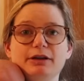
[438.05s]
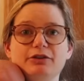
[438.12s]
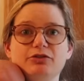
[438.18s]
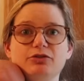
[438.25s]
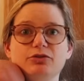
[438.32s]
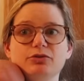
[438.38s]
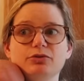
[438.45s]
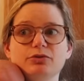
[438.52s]

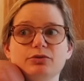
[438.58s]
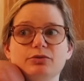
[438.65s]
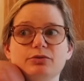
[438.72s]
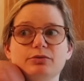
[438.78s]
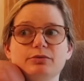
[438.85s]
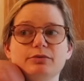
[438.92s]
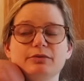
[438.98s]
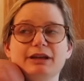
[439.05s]
to
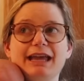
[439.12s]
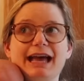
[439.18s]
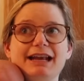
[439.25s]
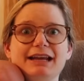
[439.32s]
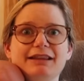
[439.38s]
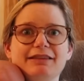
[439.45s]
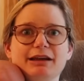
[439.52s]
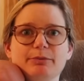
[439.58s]

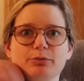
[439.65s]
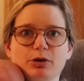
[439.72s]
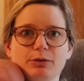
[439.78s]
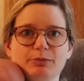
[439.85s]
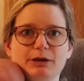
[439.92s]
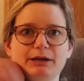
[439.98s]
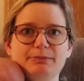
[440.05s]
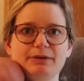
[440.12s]
get in the
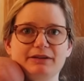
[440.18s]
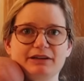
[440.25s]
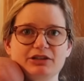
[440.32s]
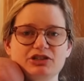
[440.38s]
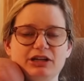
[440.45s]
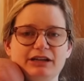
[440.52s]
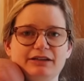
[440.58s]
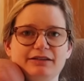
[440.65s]
appropriate
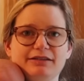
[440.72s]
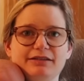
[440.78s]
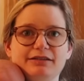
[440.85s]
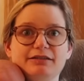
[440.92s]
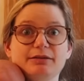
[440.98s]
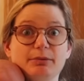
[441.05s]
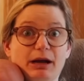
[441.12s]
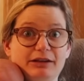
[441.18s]
positions
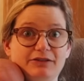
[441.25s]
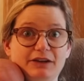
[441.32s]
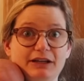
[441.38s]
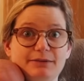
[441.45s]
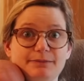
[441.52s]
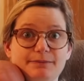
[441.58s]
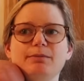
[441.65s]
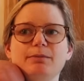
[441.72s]
to breastfeed.